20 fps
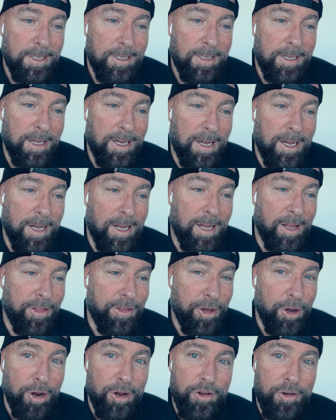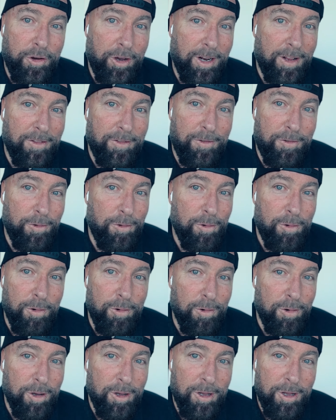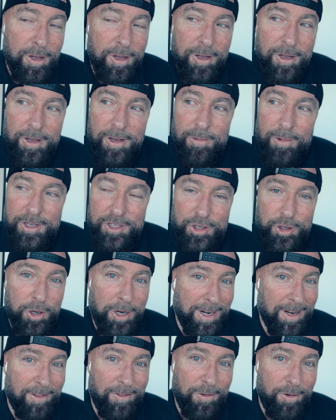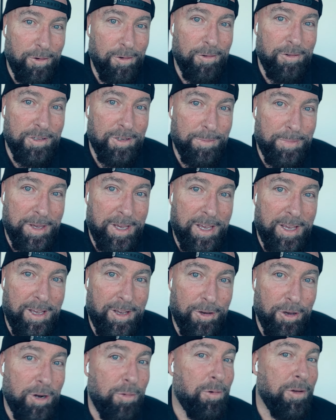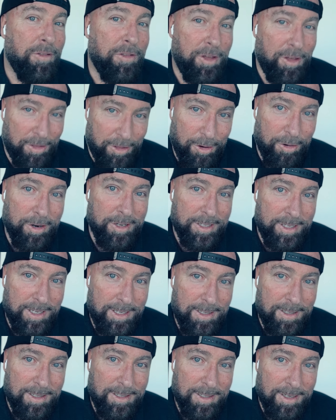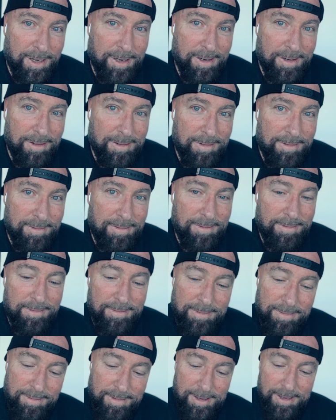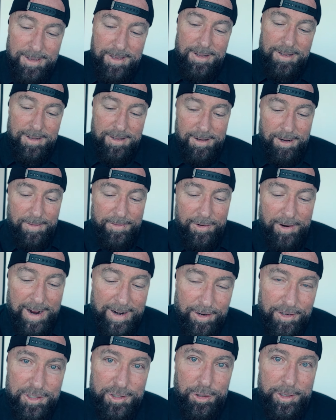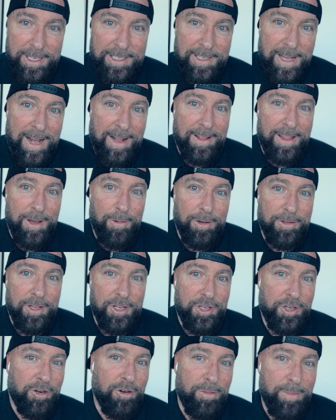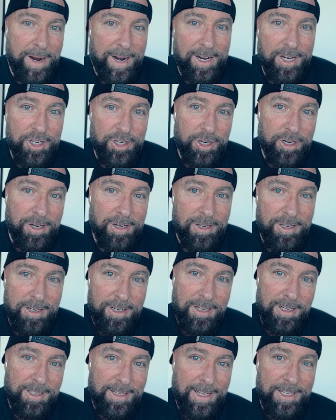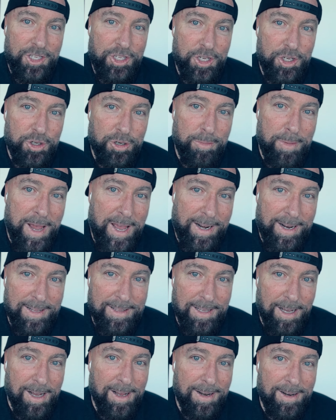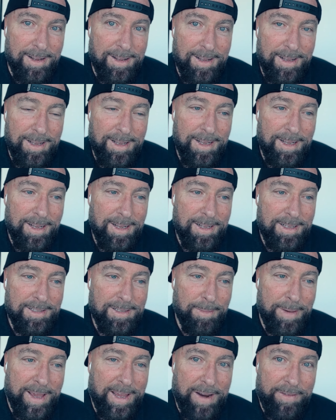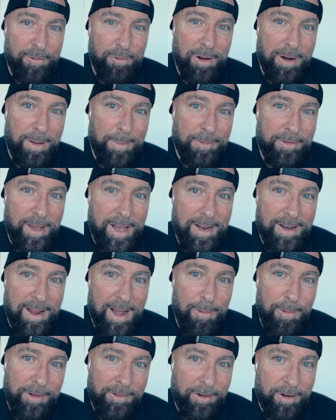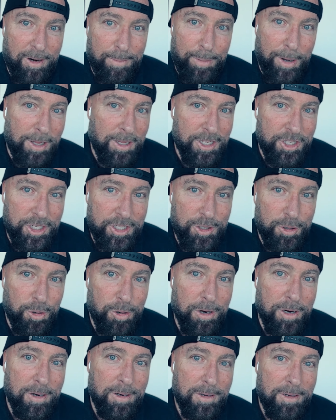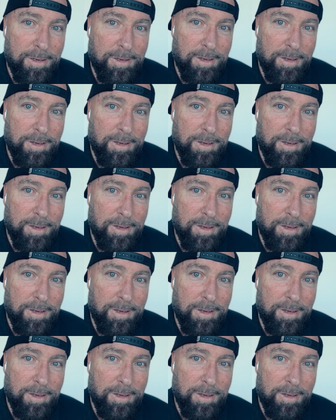Uh, third, you got to do what you got to do to be good with the authorities. So after I understood exactly what the general manager, that ginger man, had done to make everyone upset, I went on an apology tour.